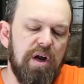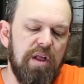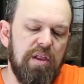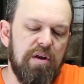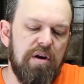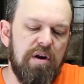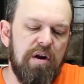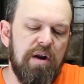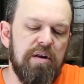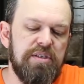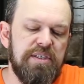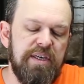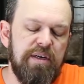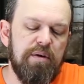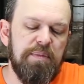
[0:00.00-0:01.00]
color or
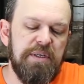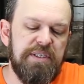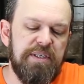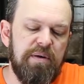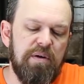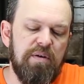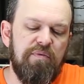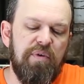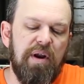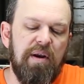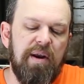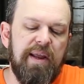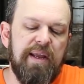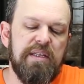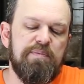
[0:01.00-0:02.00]
single material
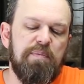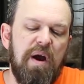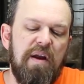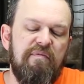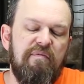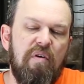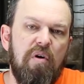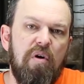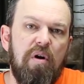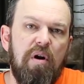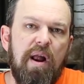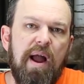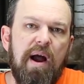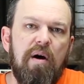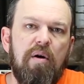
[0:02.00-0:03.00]
variants by far